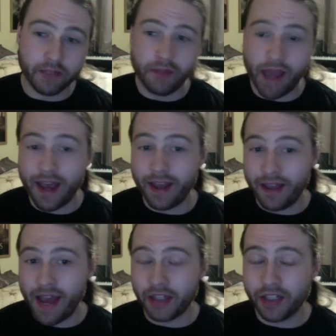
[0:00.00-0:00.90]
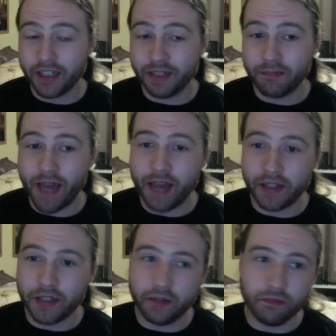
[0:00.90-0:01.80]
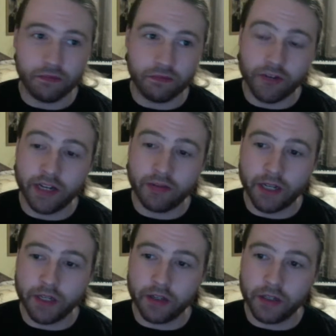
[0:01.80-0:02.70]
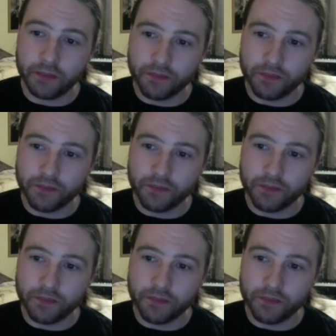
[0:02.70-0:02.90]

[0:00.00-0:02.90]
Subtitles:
That actually has got really, really good.